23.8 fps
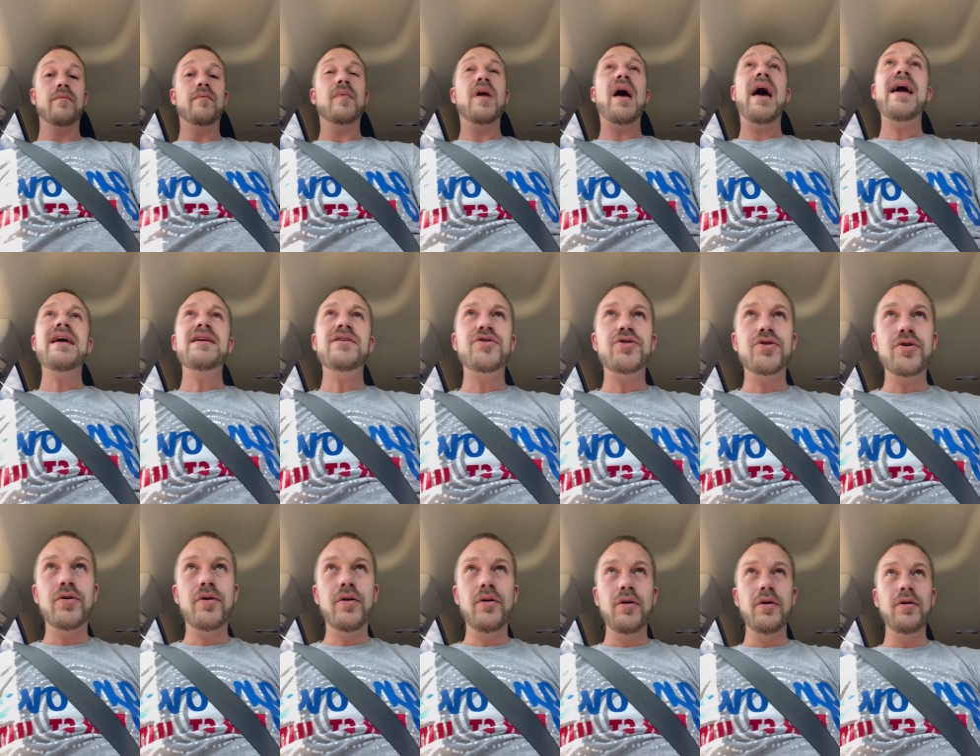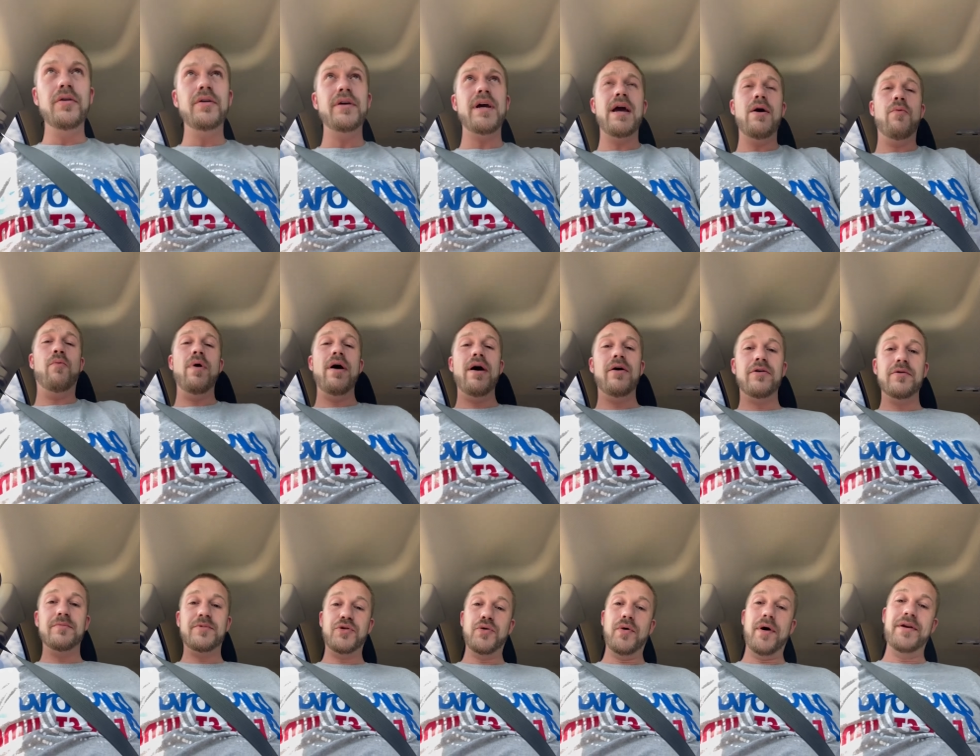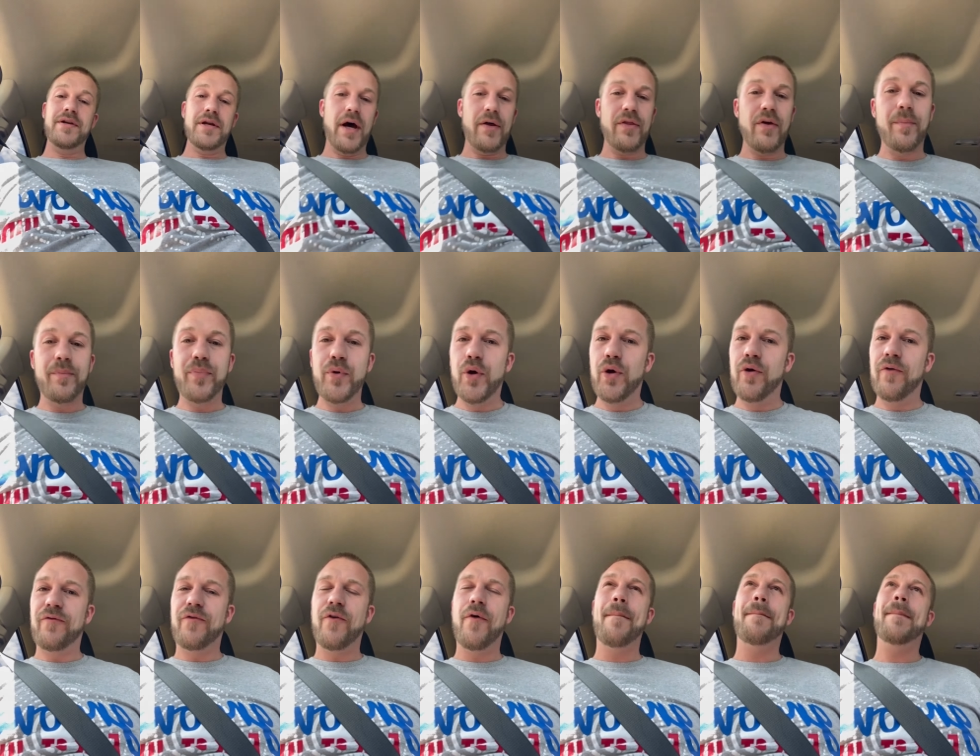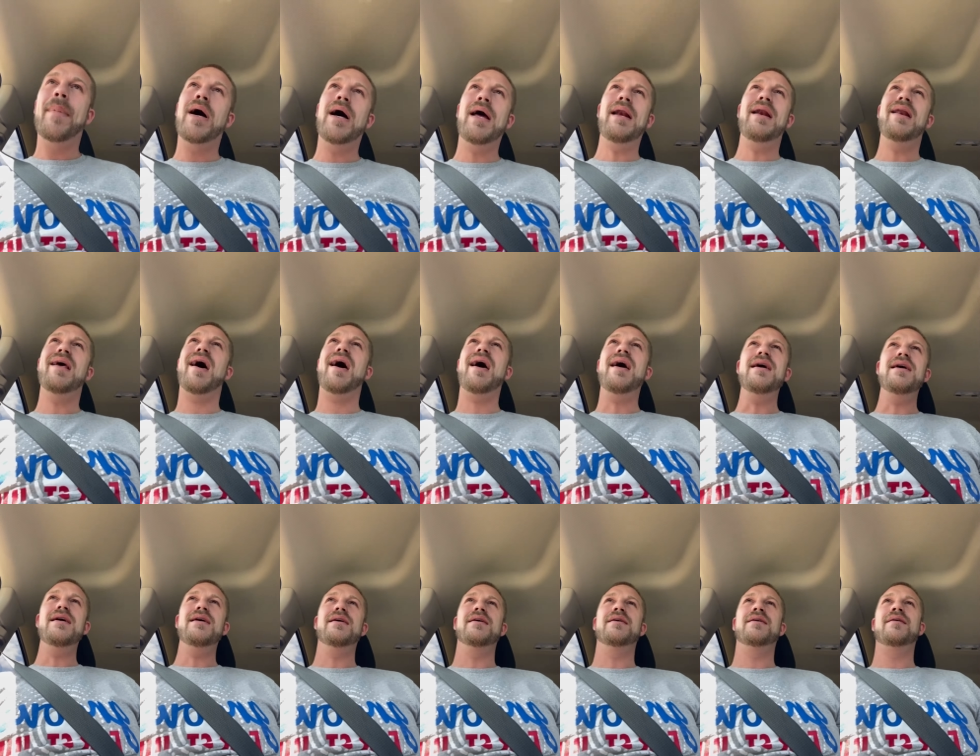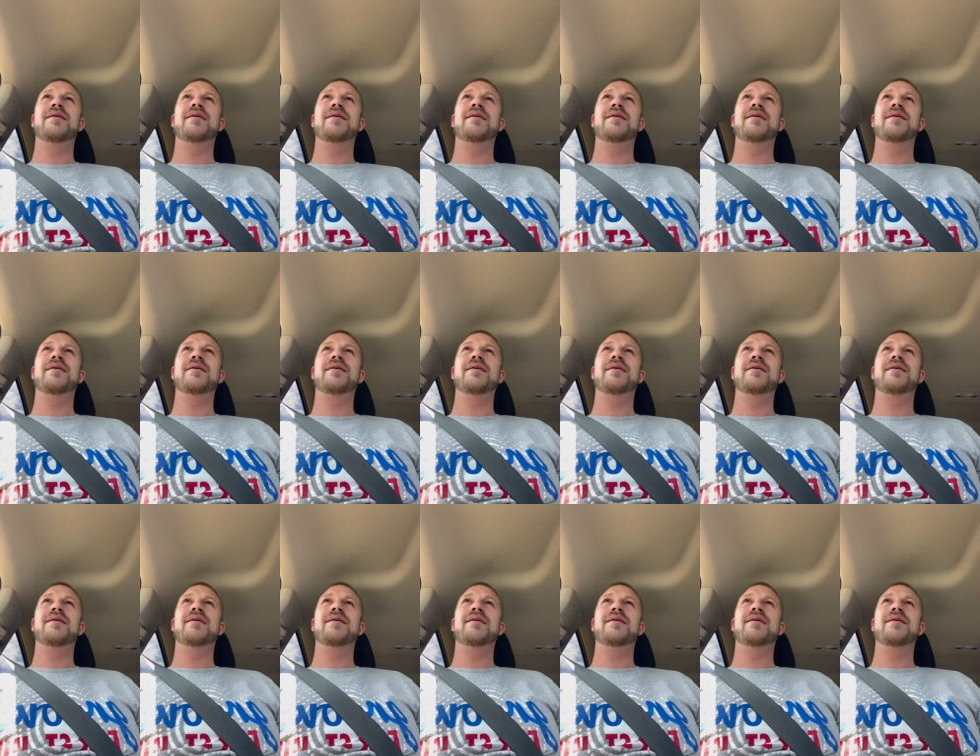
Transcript: Hey, Sug, and welcome to another beautiful Monday.